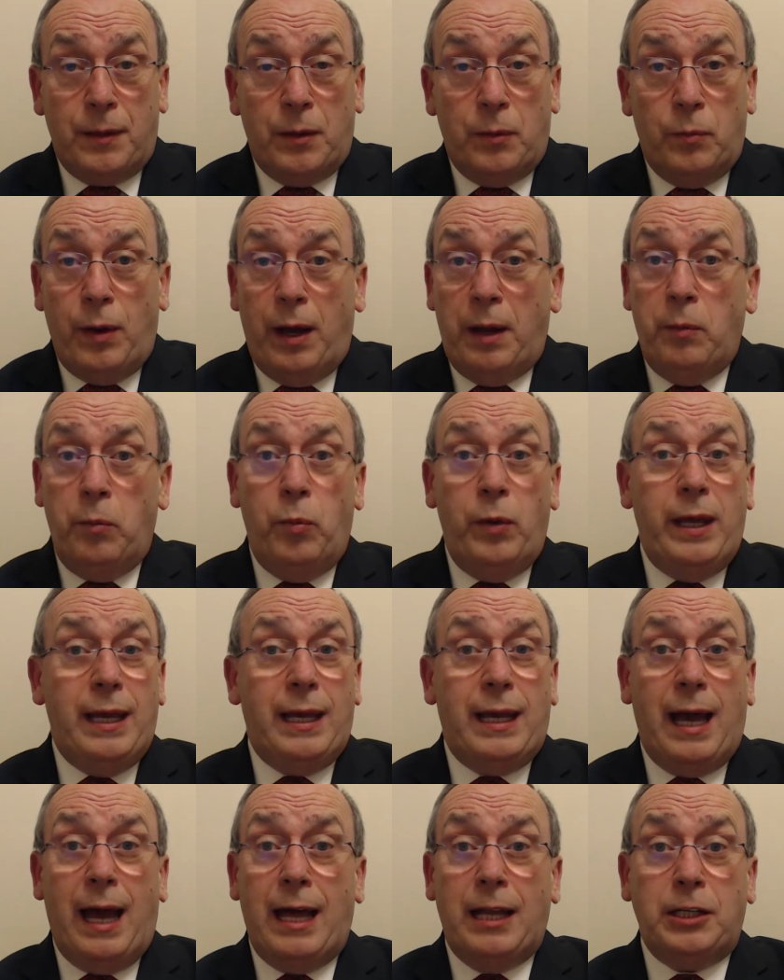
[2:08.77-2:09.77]
When we
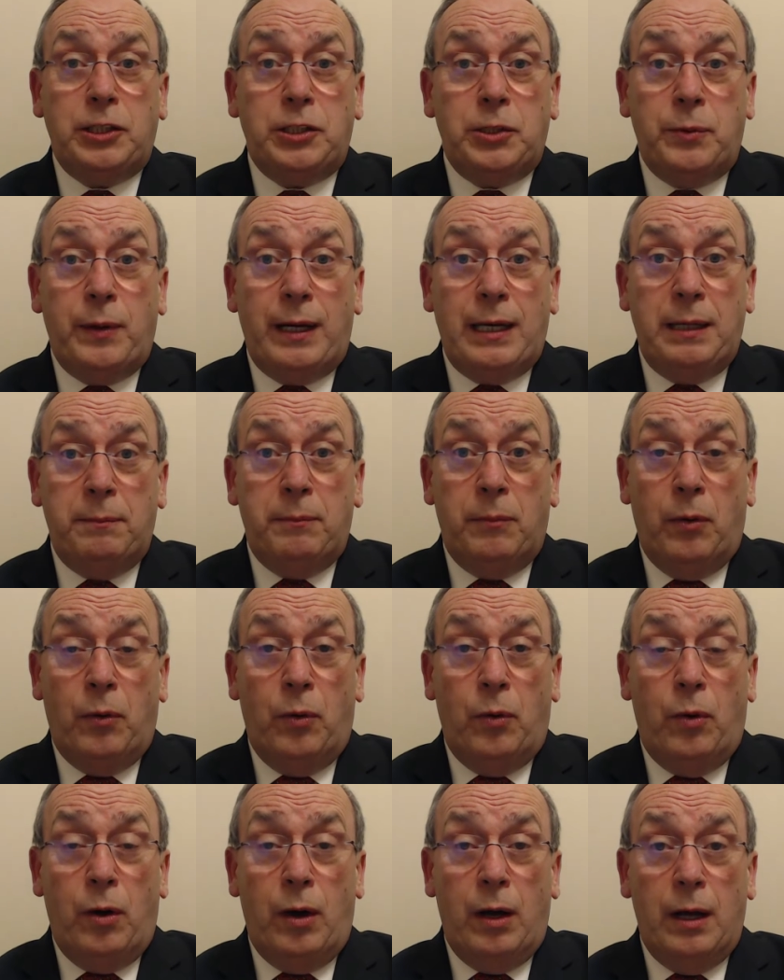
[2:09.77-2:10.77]
can't do any
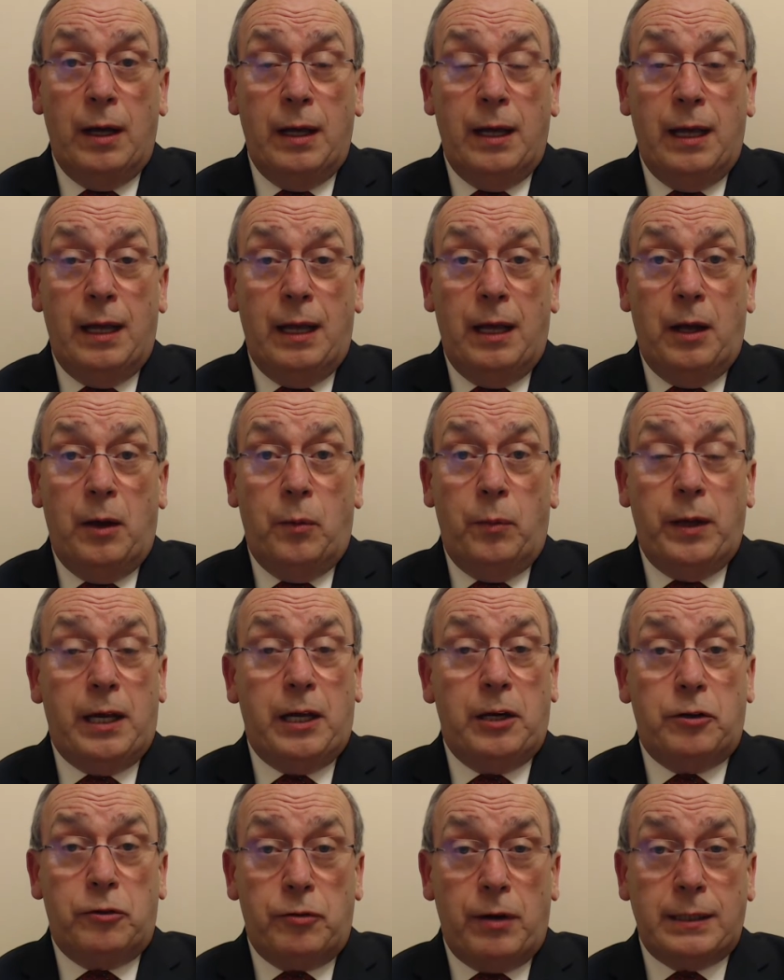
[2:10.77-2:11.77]
more, we
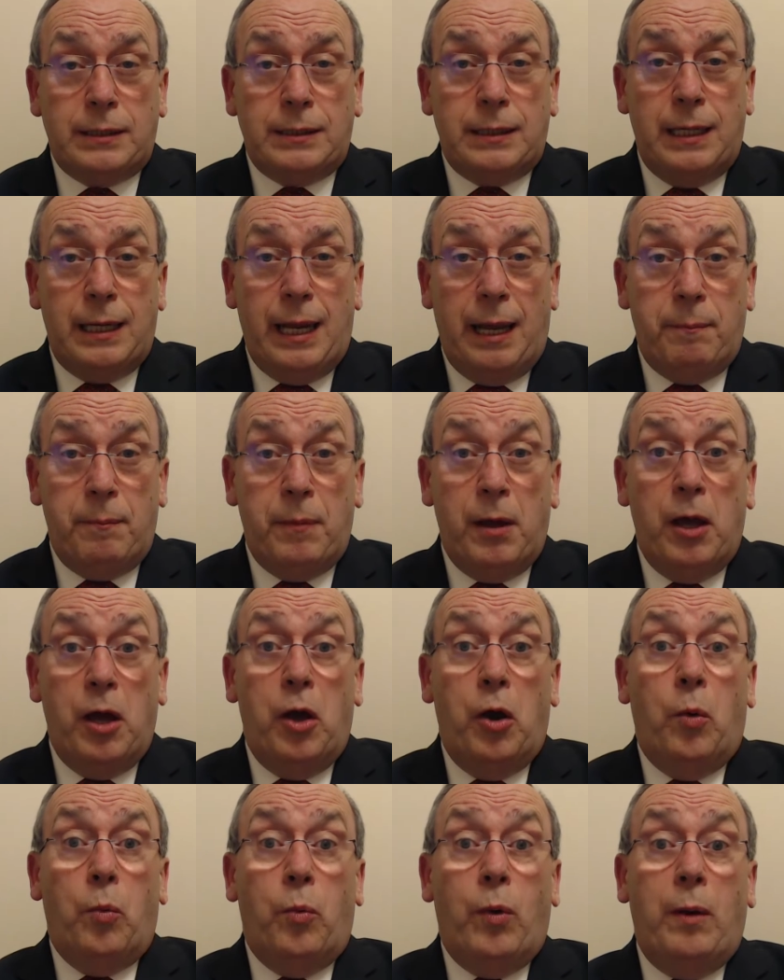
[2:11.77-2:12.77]
can trust in him.
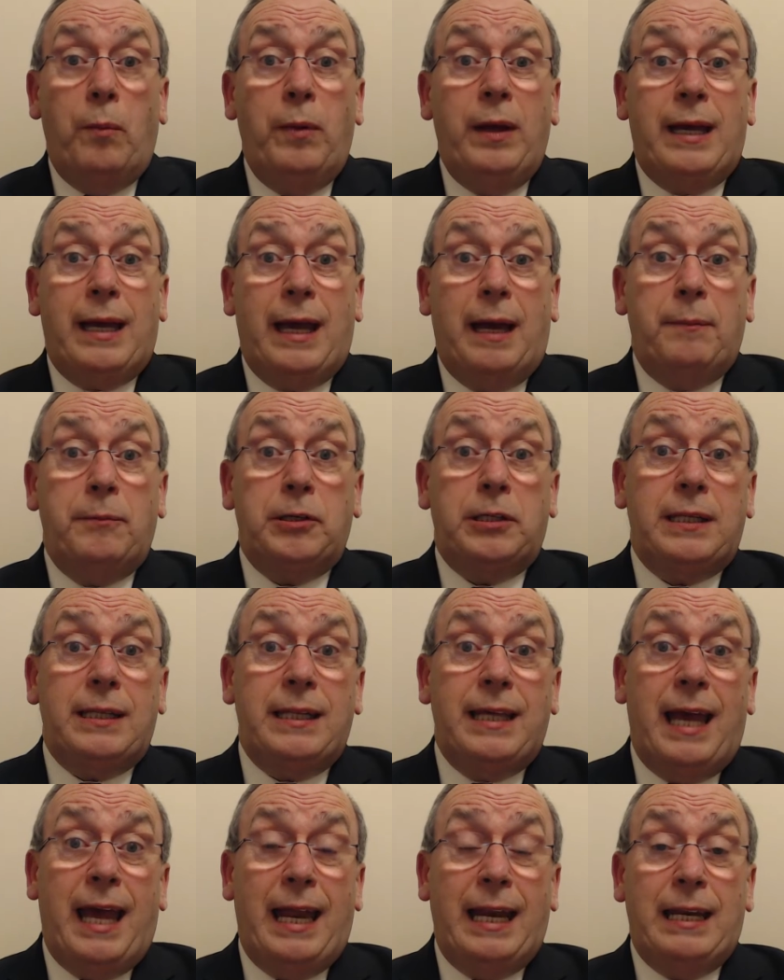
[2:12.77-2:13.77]
When we come to
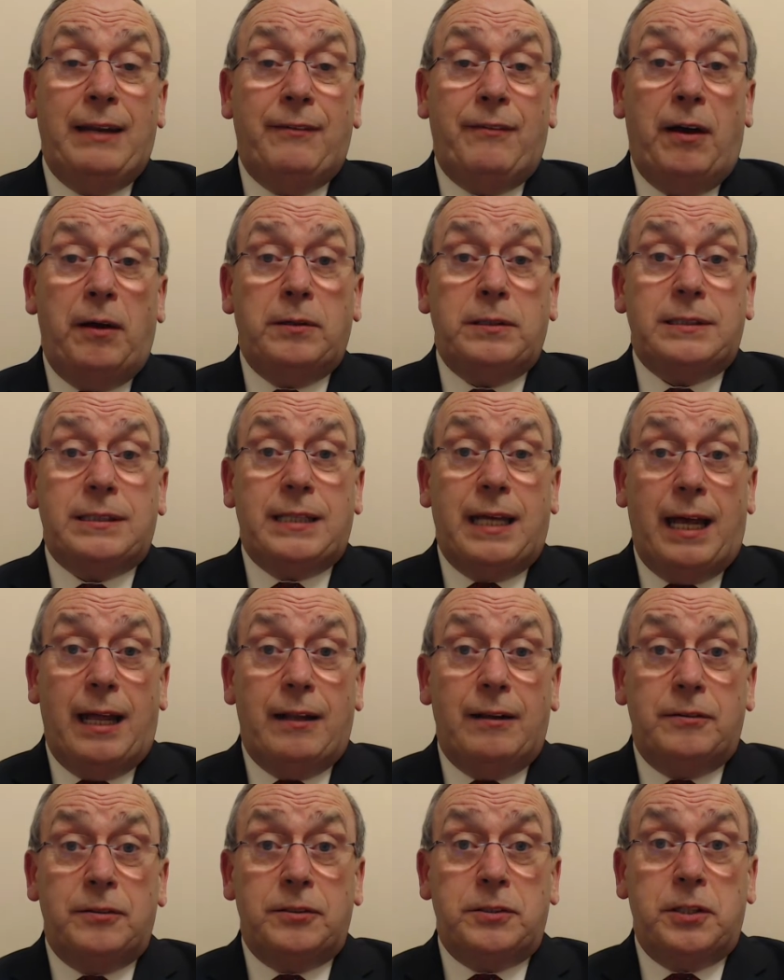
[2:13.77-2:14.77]
the end of
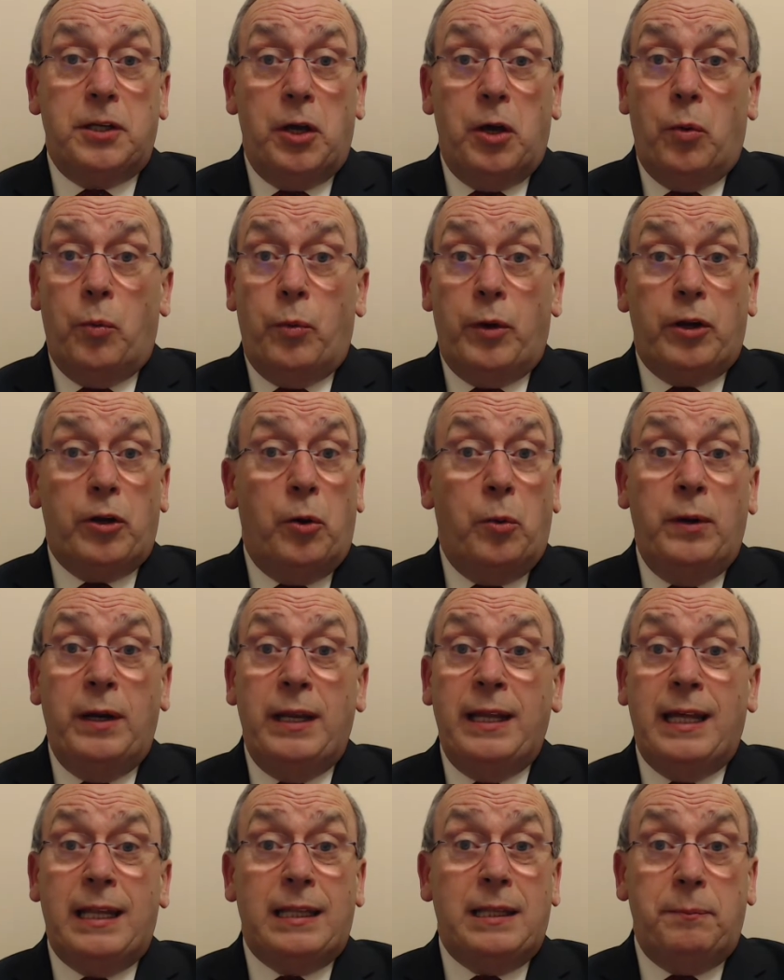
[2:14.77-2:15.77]
ourselves, we're
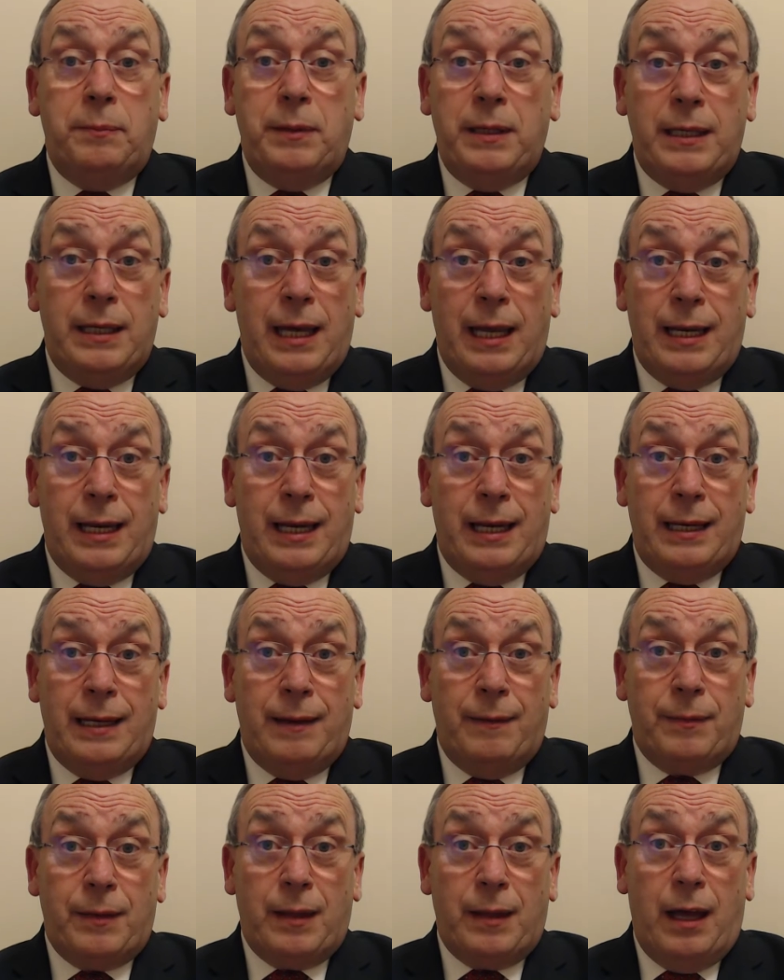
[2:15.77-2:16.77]
only at the beginning
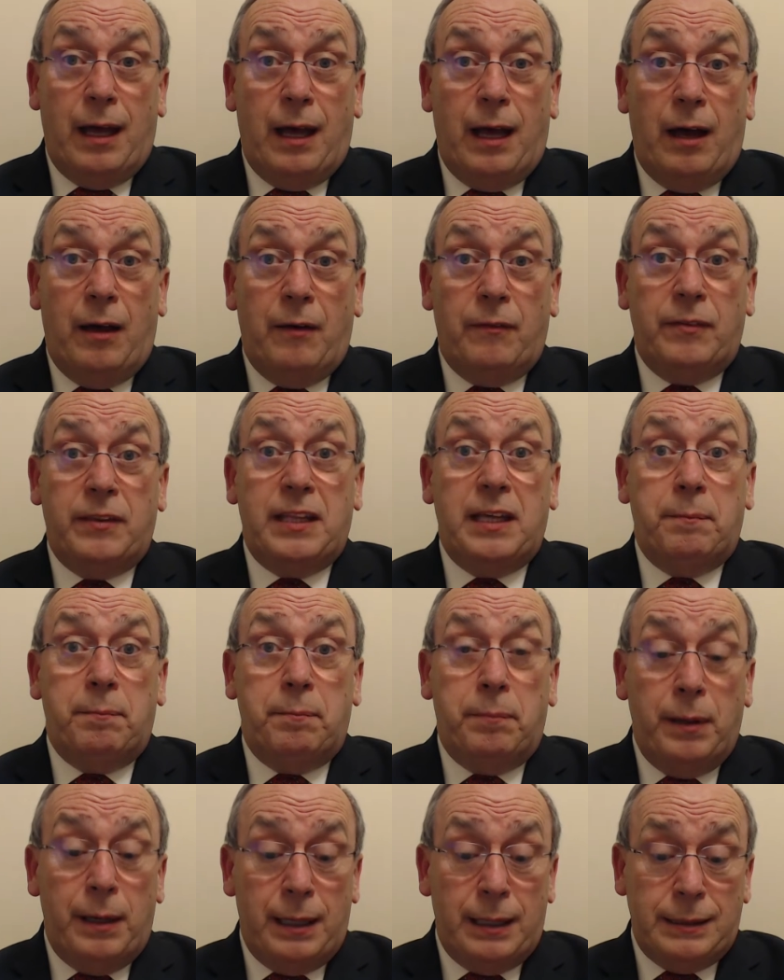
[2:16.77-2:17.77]
of the
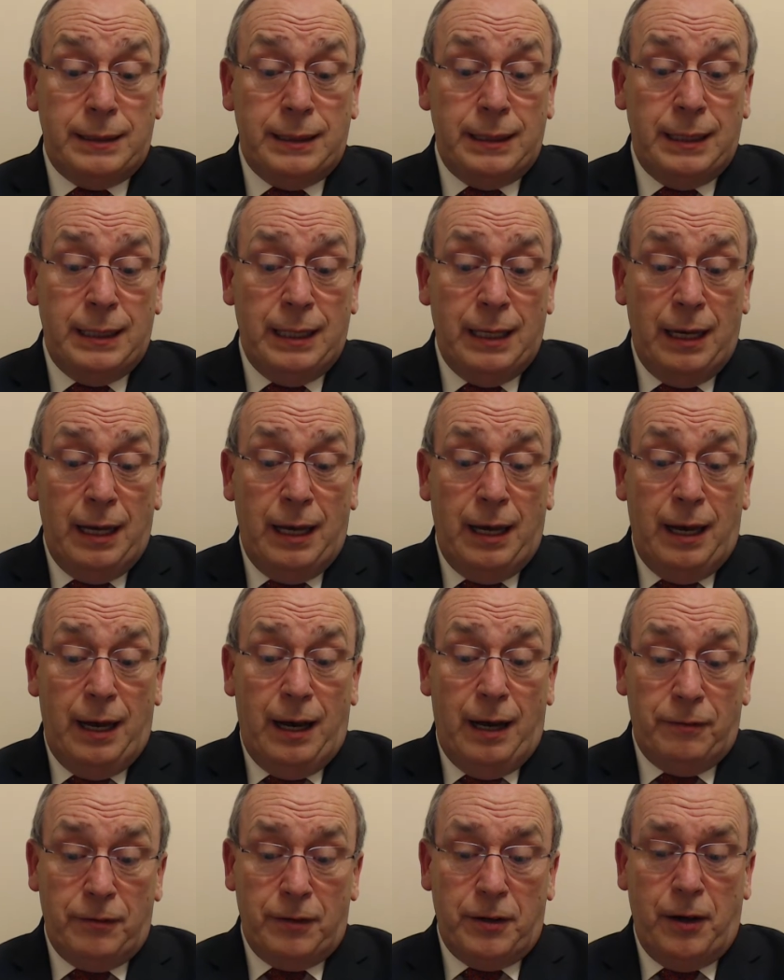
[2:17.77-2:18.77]
ability
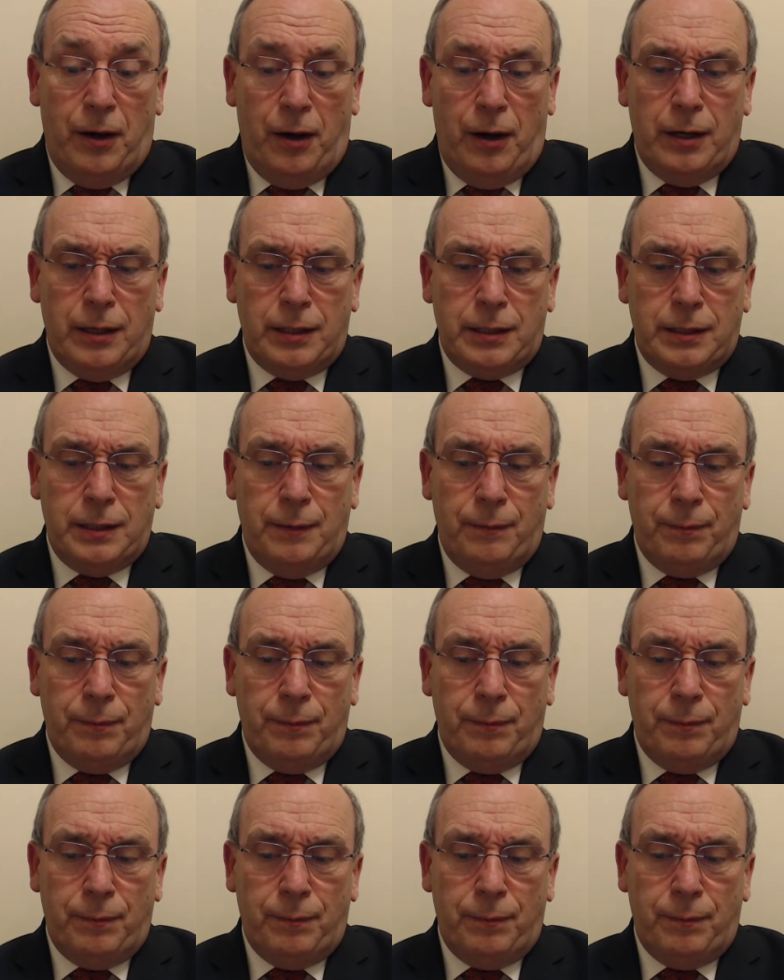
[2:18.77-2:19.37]
of God.